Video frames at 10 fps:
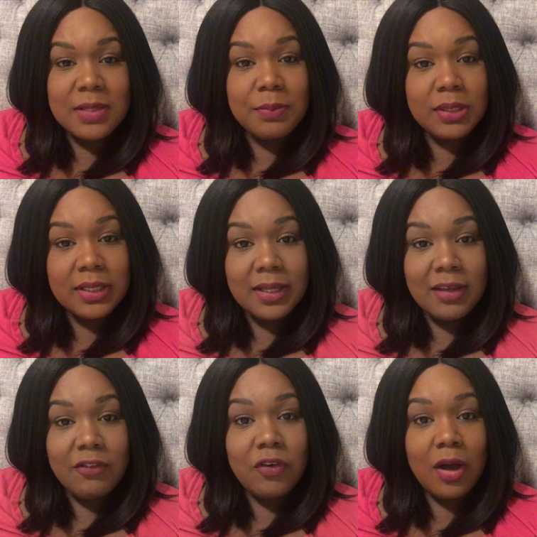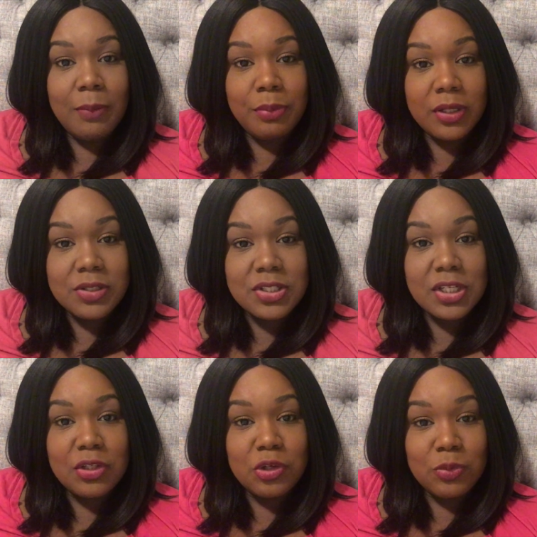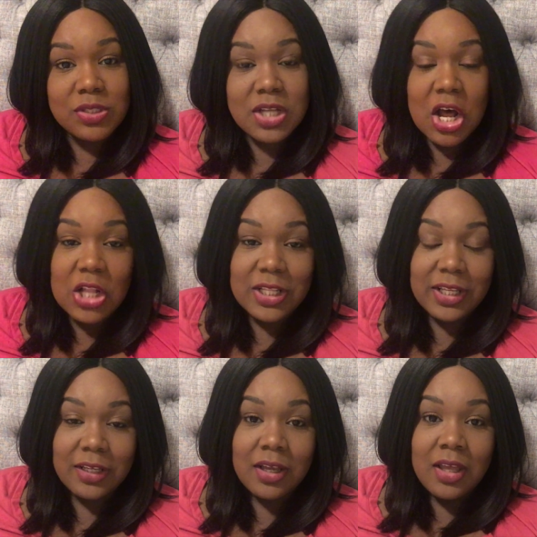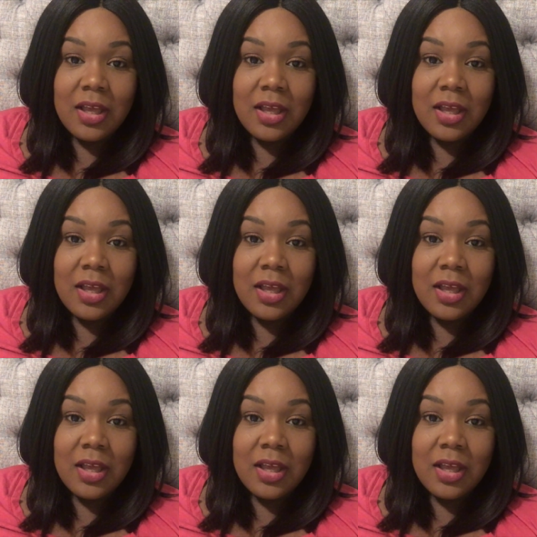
and believe a person who was calling